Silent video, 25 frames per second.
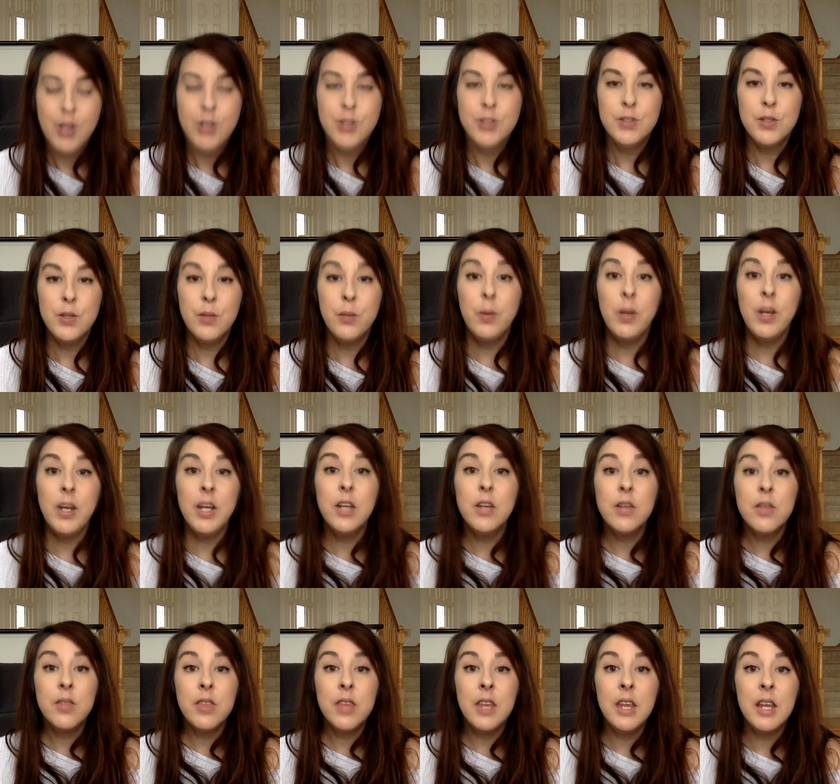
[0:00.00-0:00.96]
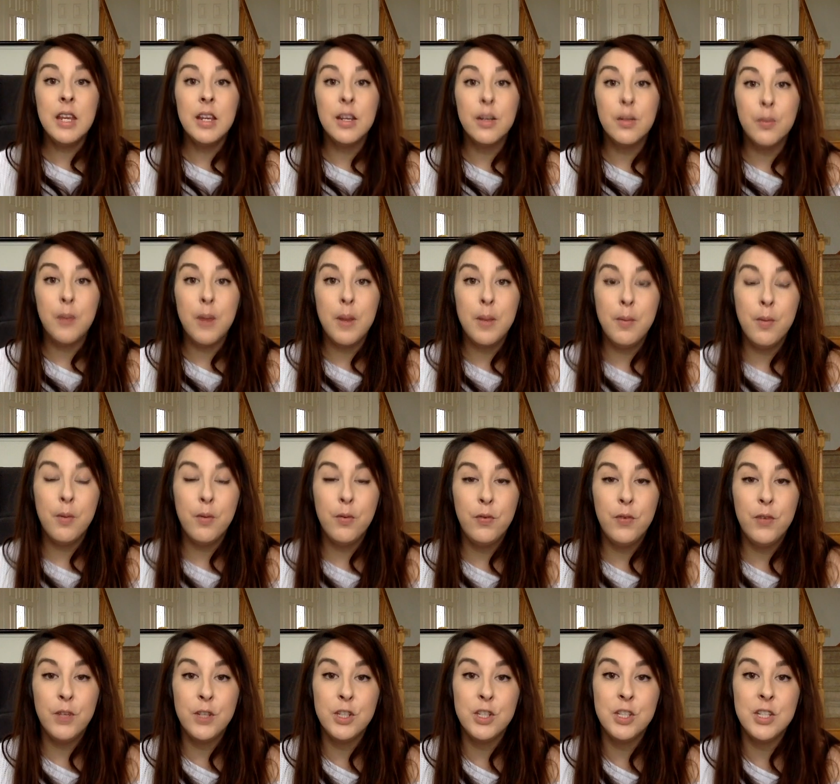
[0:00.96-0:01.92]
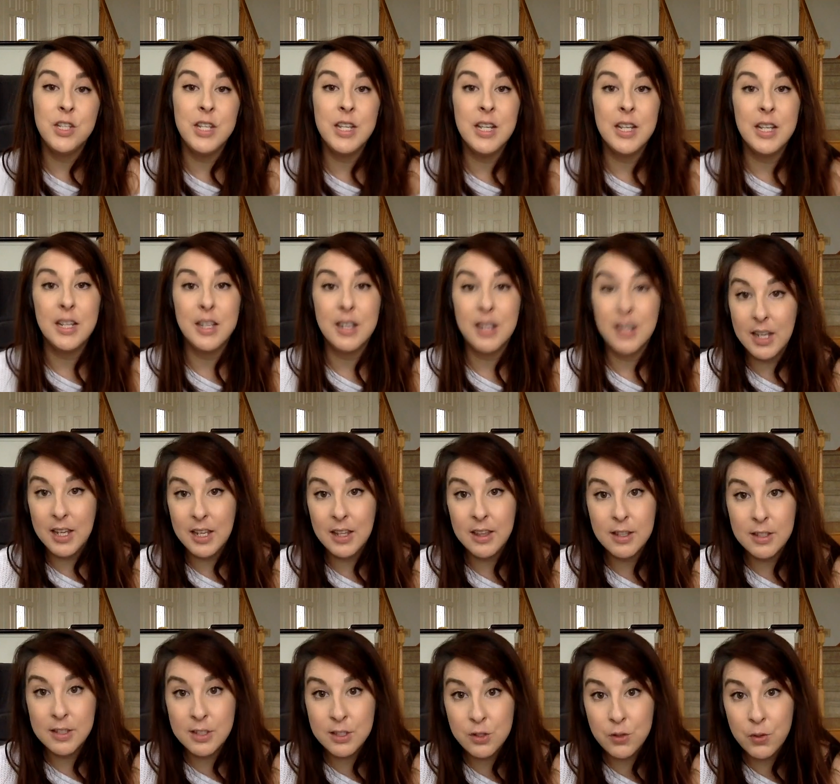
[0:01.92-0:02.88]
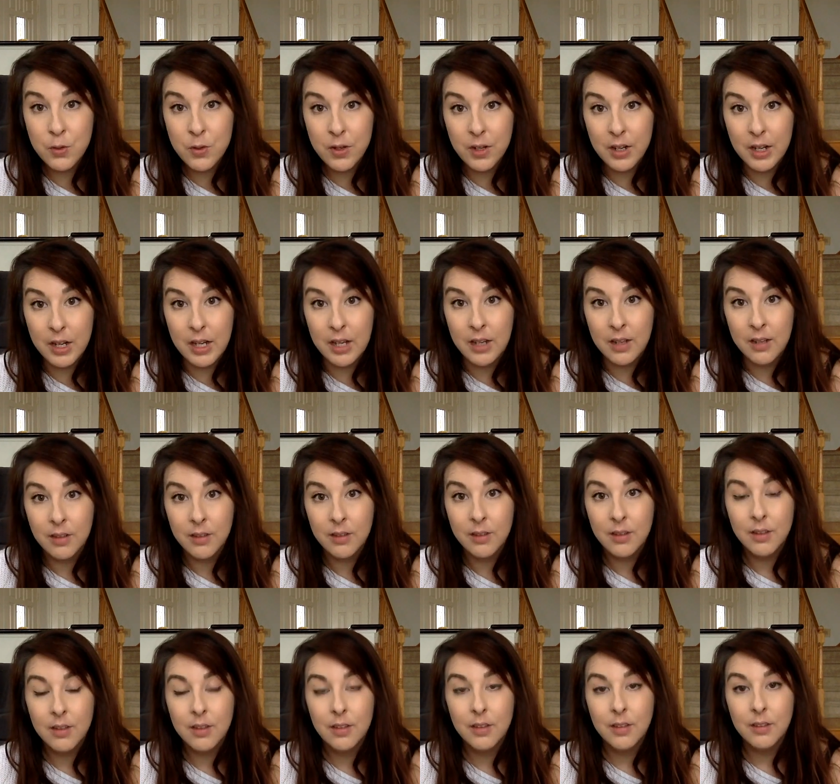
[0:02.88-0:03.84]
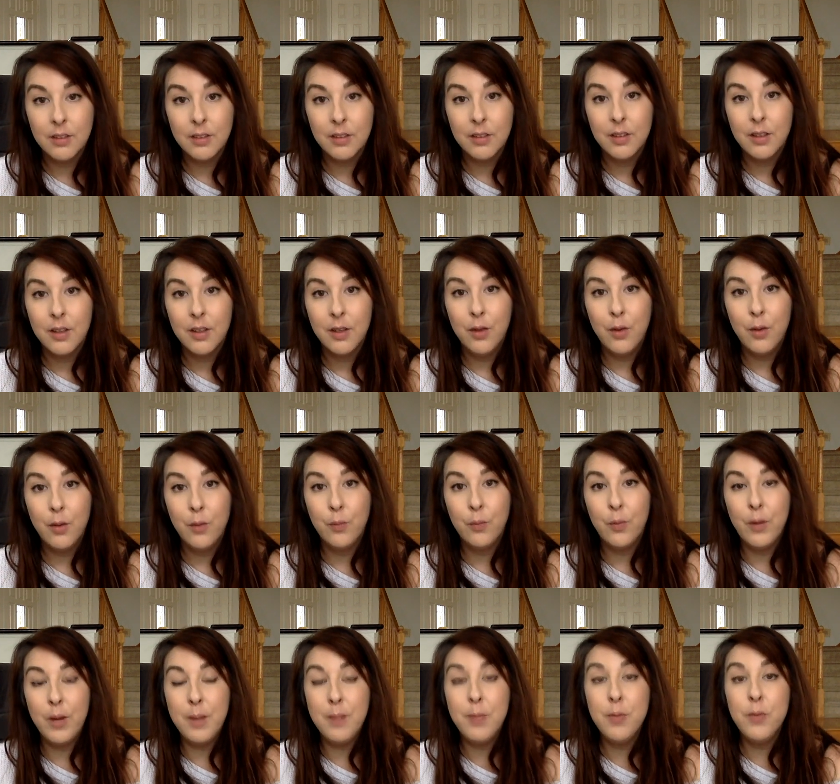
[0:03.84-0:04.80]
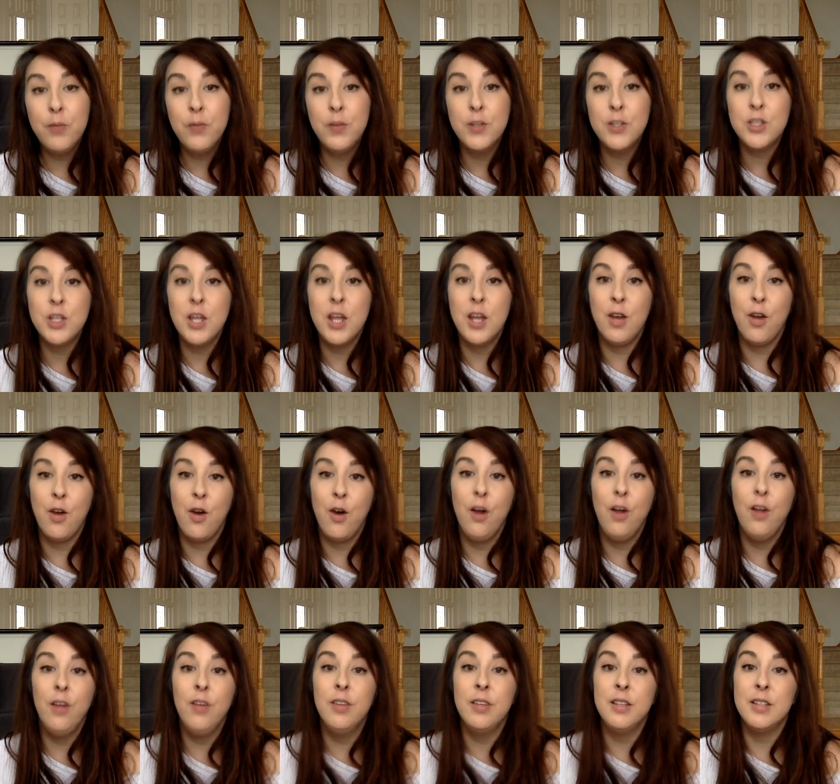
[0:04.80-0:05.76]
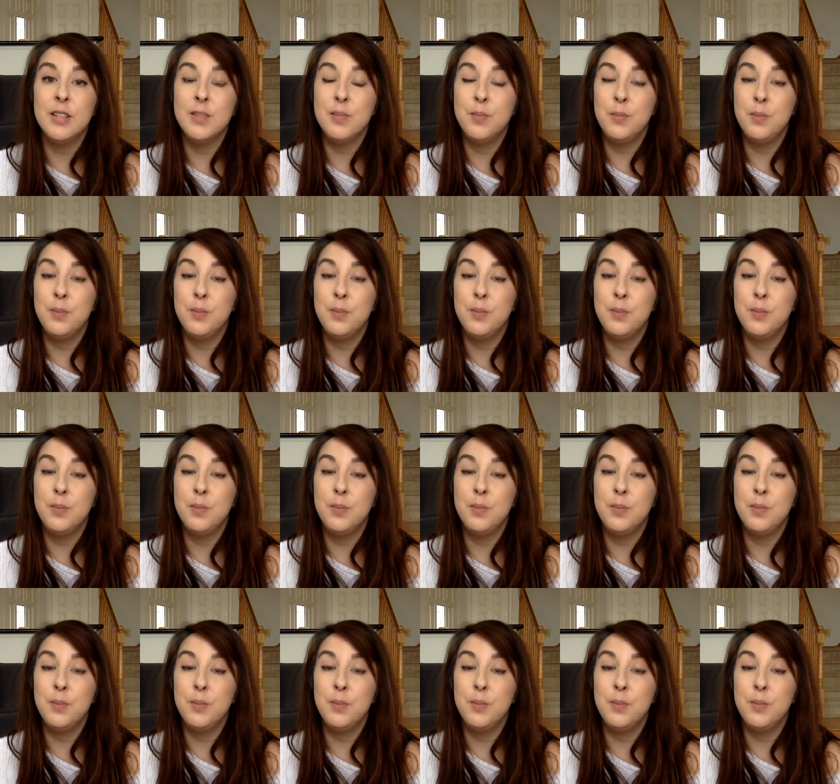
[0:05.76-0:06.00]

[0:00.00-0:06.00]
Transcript: So what do you think Rainbow Fish did in the story? Rainbow Fish had all these